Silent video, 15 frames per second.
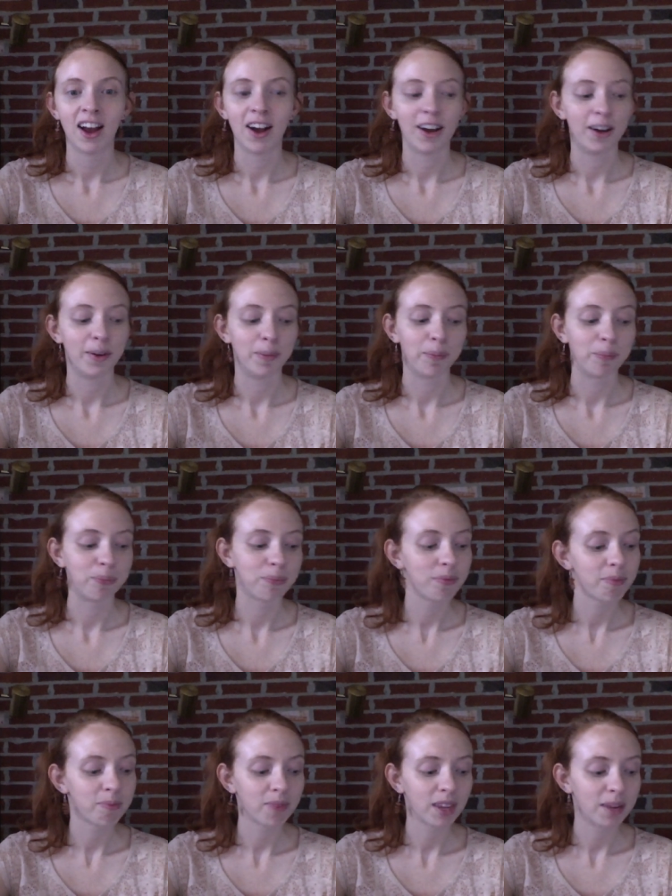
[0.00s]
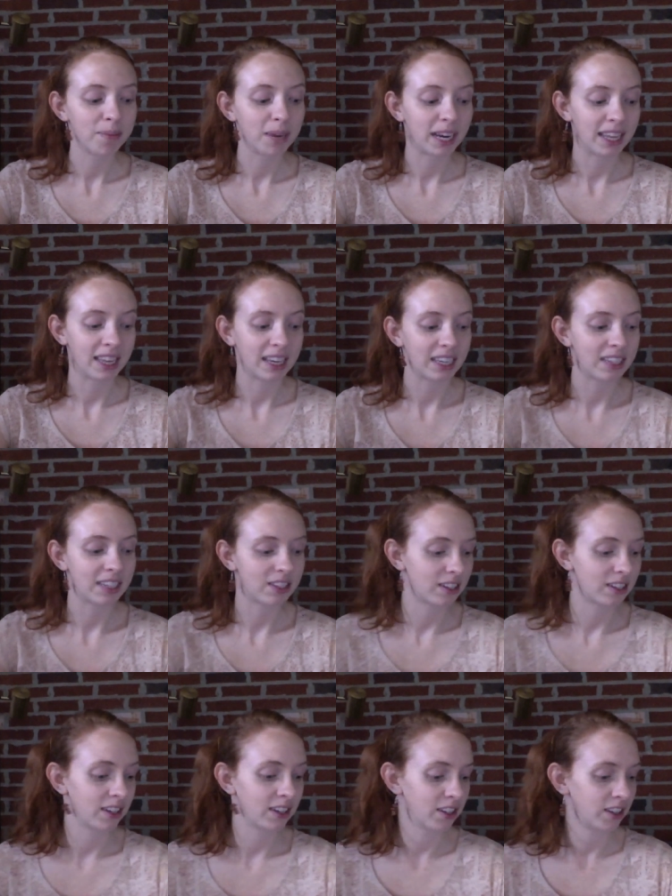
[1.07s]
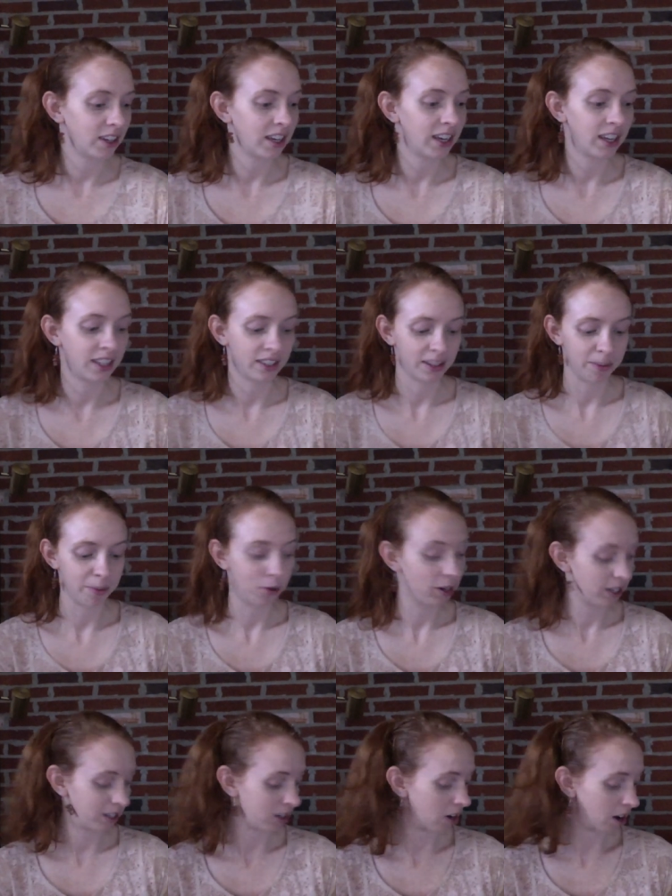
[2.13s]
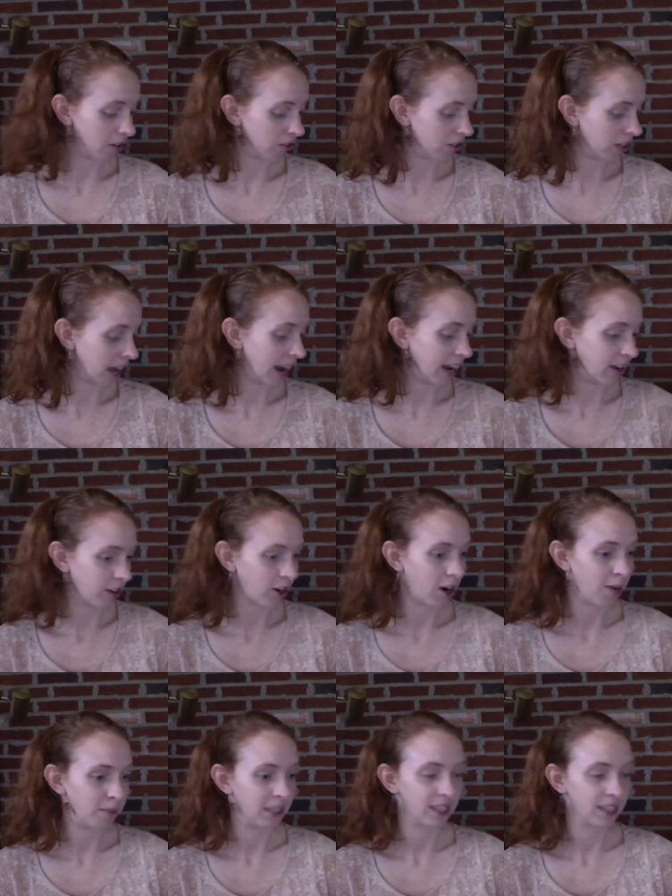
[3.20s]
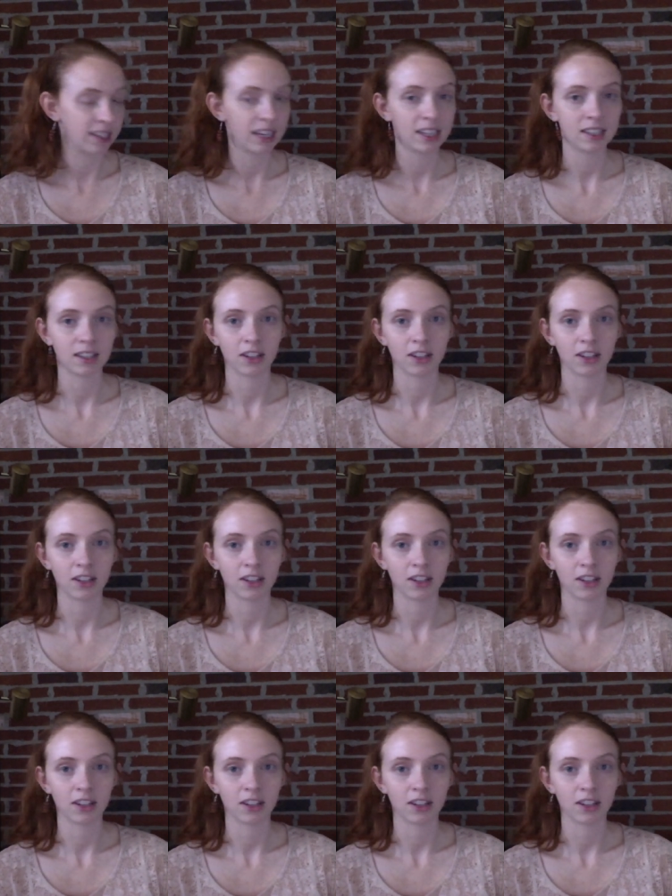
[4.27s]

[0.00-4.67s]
But I think it's important to not rely on common sense.